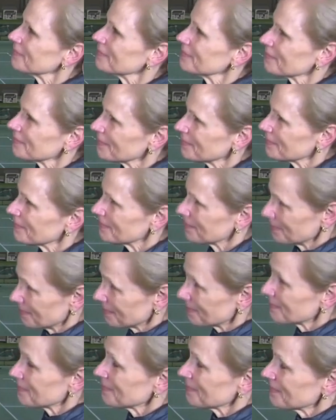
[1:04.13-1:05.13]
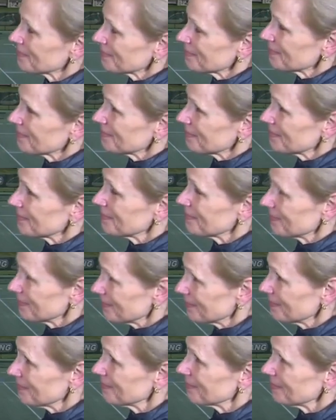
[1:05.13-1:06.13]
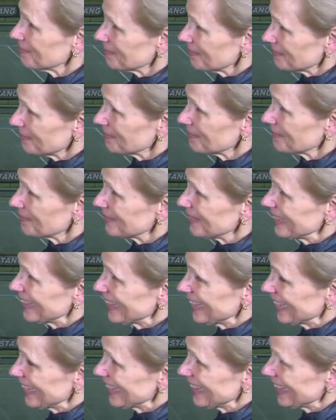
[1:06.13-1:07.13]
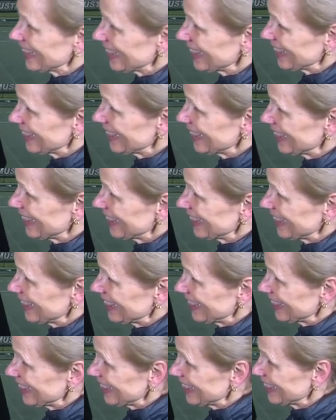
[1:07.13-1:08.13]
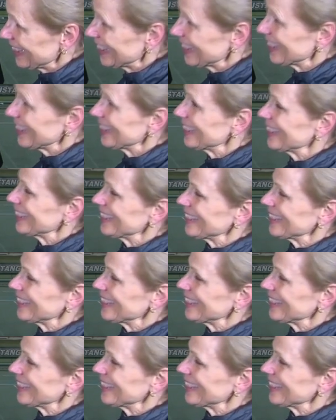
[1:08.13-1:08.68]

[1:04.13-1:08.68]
(silent)